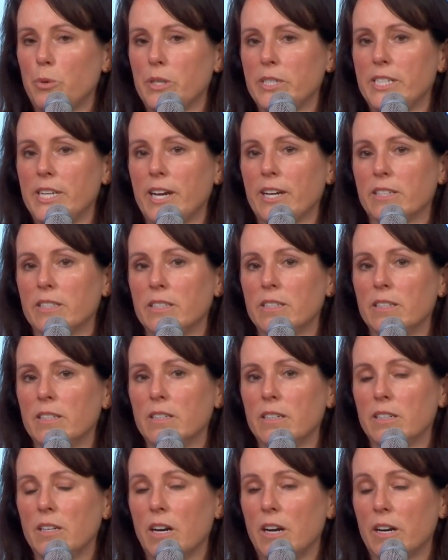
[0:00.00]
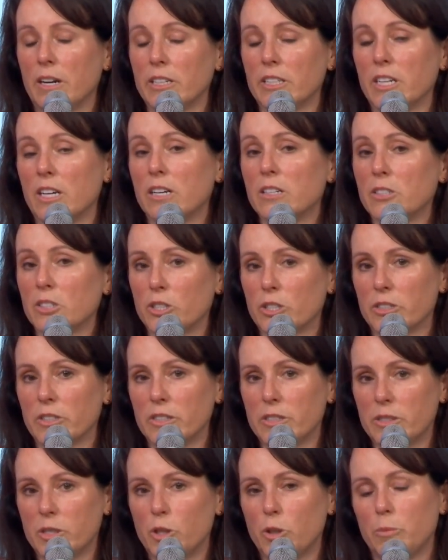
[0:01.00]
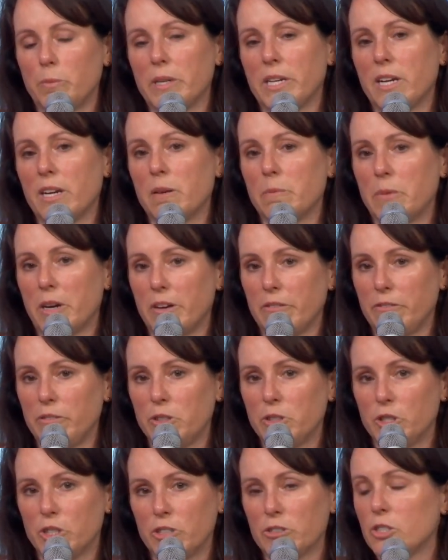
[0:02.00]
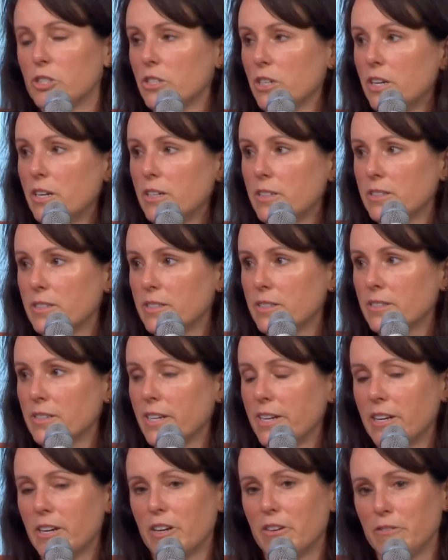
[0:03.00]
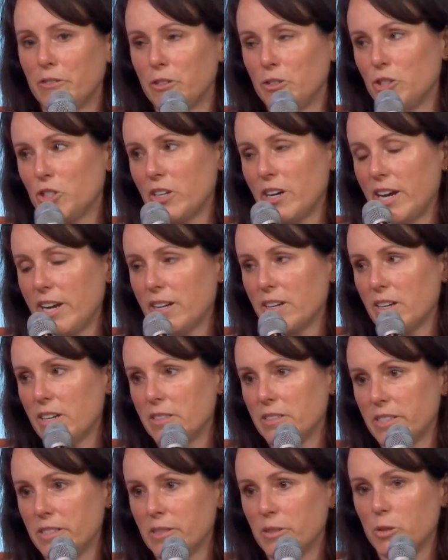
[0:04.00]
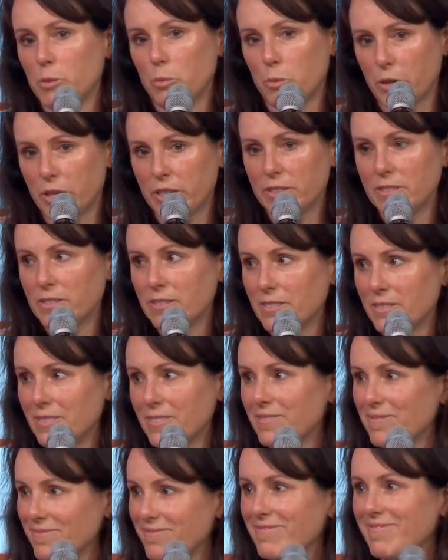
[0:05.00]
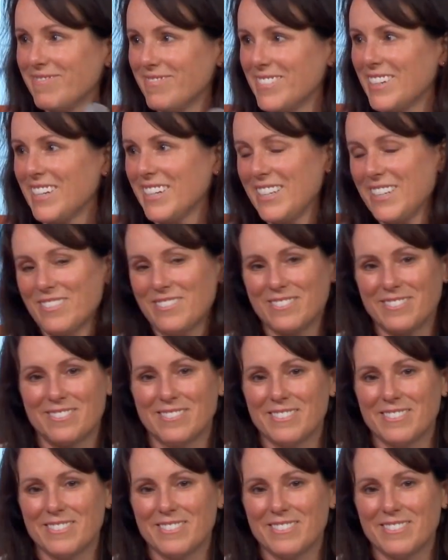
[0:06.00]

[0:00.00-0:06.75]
protect our young girls who become our future stars and our future icons in sport. Thank you.